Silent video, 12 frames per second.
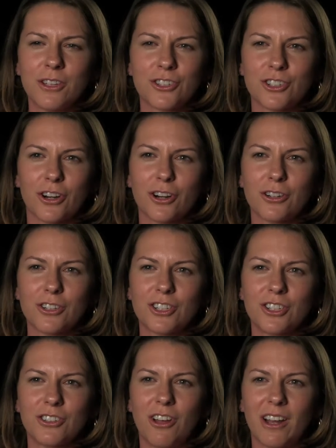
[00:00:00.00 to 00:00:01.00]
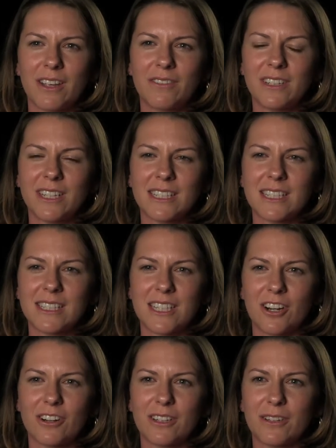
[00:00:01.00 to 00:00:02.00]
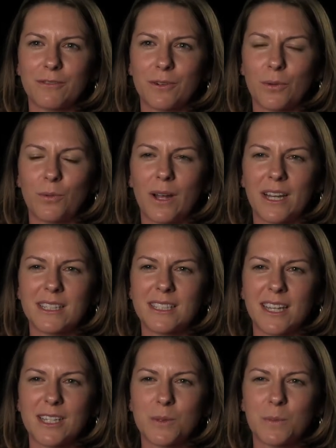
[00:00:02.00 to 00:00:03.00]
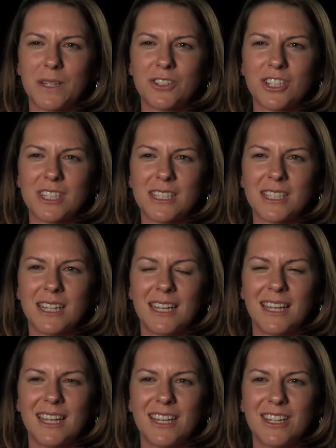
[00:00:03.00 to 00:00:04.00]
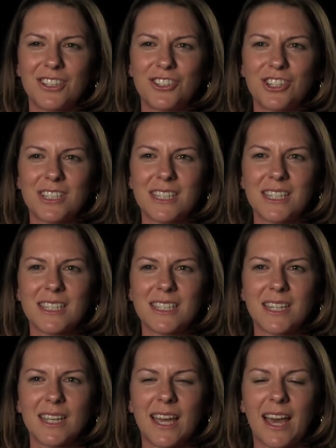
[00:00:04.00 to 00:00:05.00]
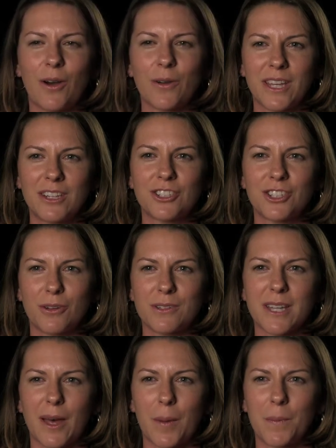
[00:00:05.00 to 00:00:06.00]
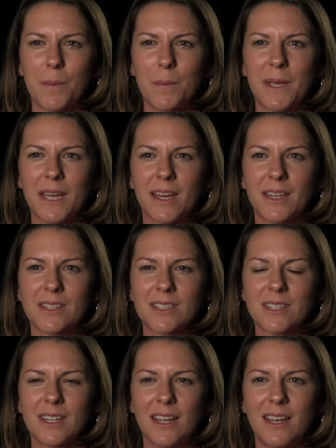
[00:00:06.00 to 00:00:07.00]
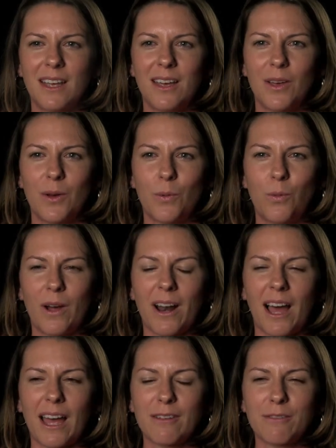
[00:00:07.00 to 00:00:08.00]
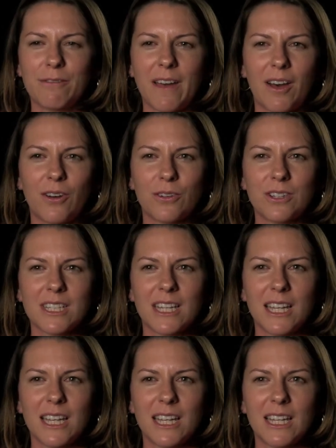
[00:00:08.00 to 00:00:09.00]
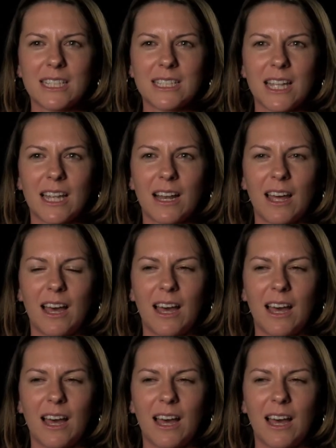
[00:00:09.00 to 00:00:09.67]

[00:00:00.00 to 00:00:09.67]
the church, not even necessarily for what it does, but just to see how he shows up. Because what I've found is that